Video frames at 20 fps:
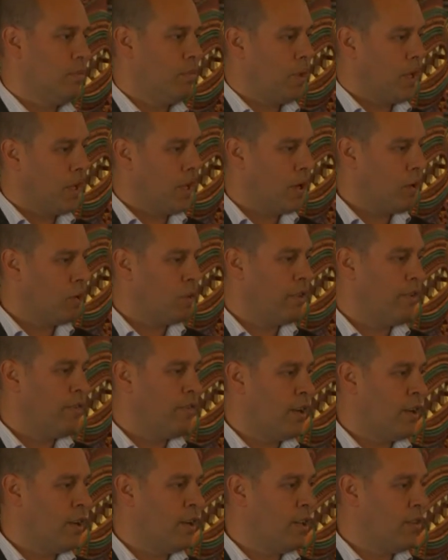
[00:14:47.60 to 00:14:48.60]

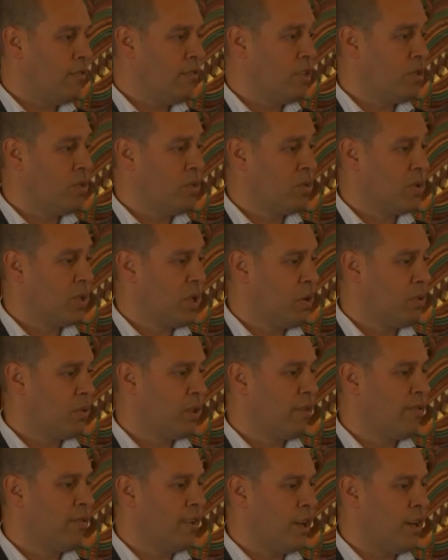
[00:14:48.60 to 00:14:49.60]
individuals,
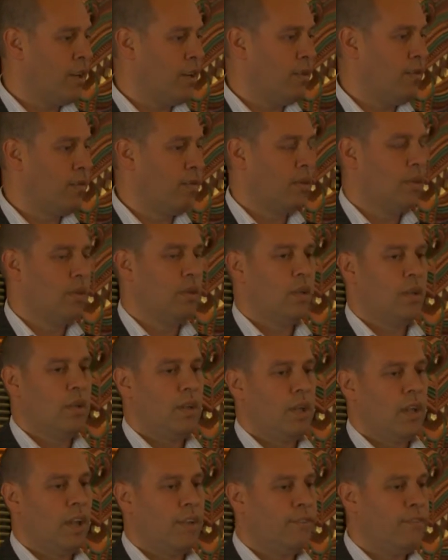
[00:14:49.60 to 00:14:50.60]
healthy whānau.
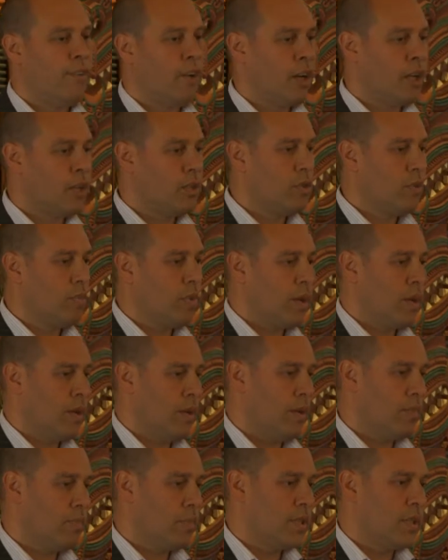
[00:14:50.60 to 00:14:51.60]
And finally,
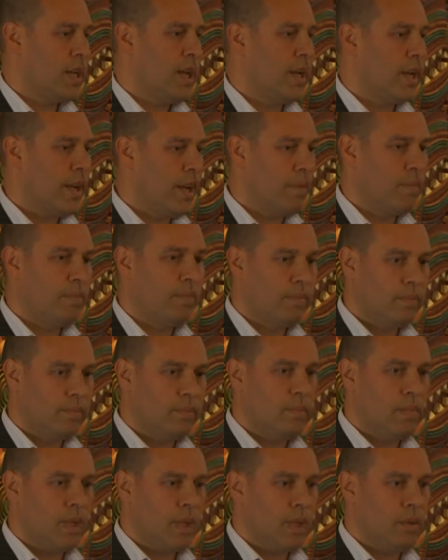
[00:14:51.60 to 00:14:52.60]
tūpakari, standing up,
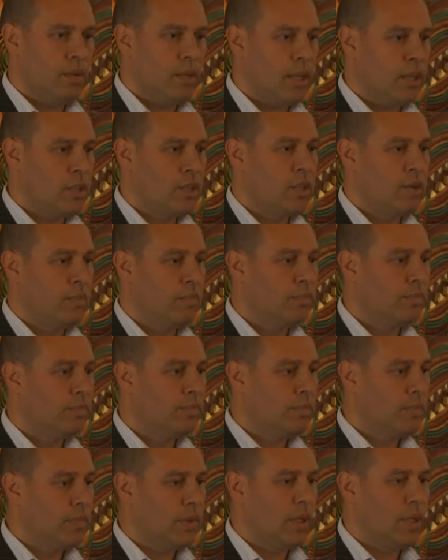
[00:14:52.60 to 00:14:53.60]
leadership,
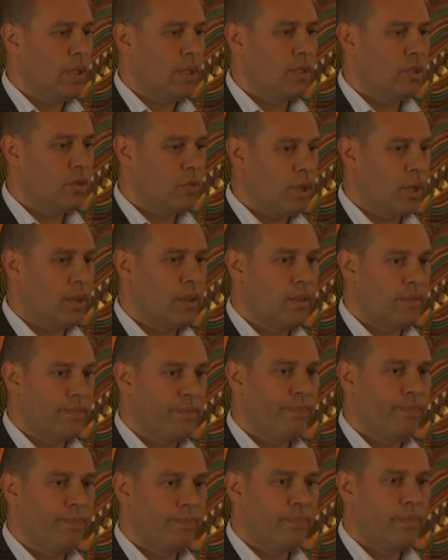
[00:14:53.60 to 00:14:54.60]
strength.
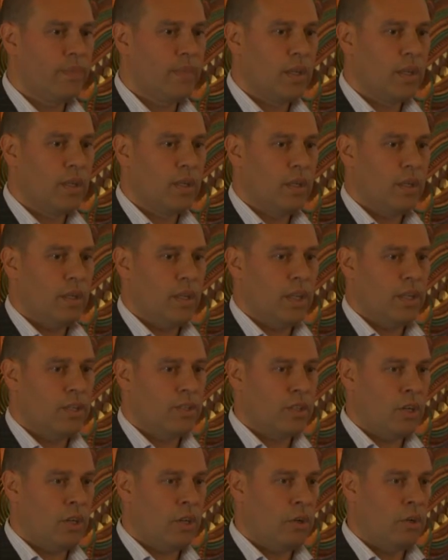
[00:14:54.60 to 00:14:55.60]
And
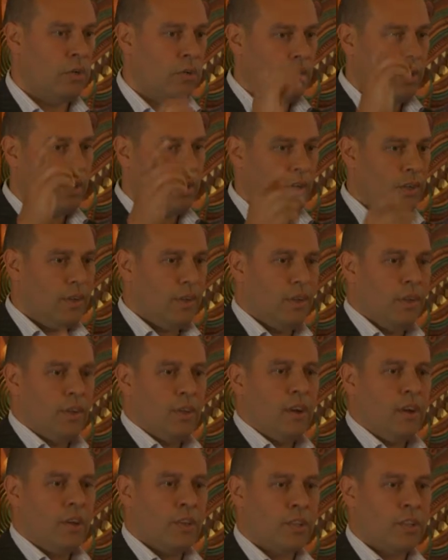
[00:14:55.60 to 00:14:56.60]
so
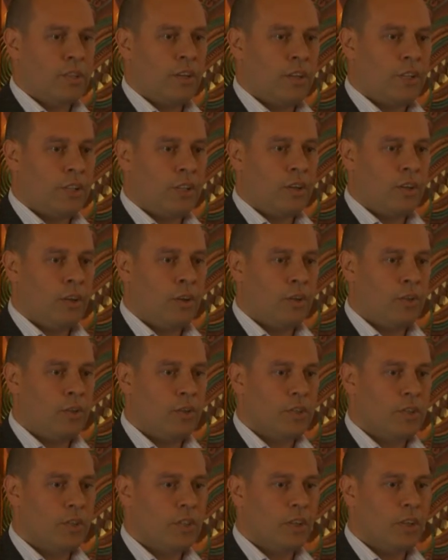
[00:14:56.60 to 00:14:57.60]
I'd just like to
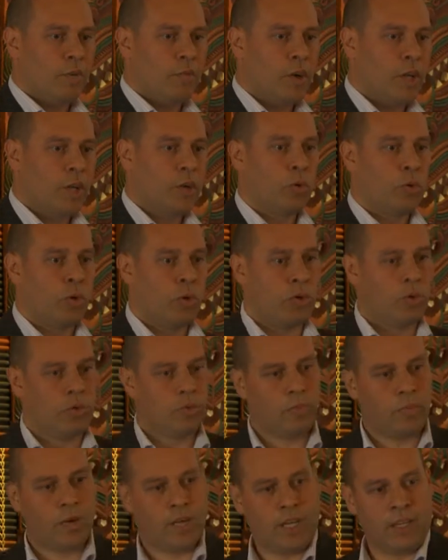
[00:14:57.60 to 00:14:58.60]
close my
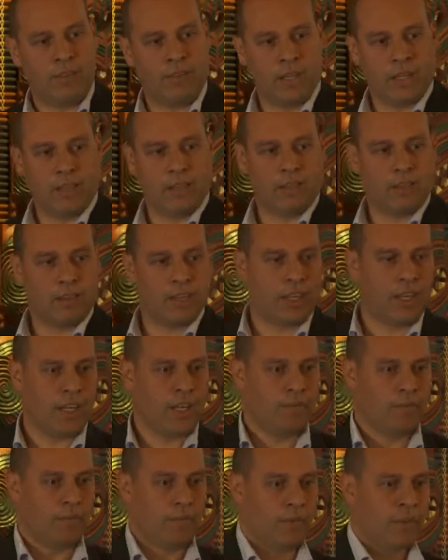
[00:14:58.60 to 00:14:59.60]
kōrero by leaving
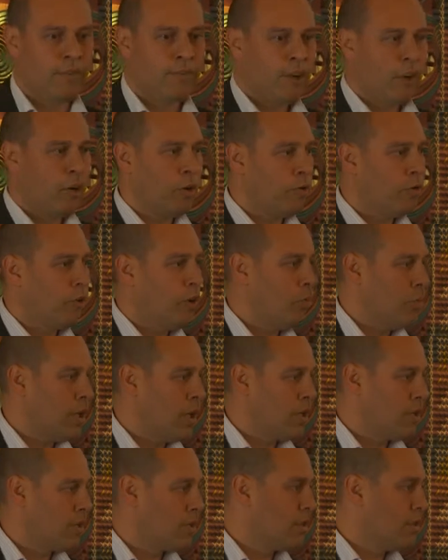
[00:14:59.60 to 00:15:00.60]
the final few
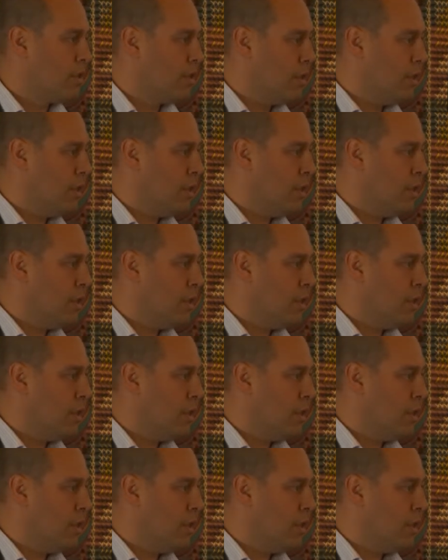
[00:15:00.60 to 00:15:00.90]
minutes